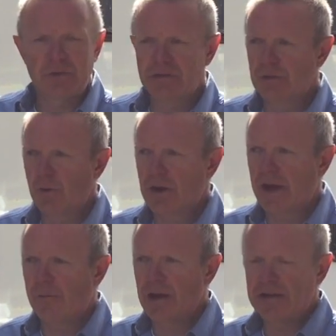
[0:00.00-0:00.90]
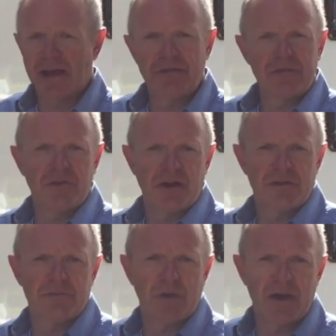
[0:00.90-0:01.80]
we're just going to work our way down this side
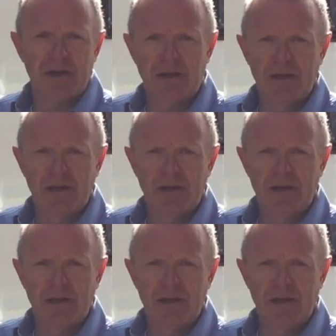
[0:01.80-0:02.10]
of the van.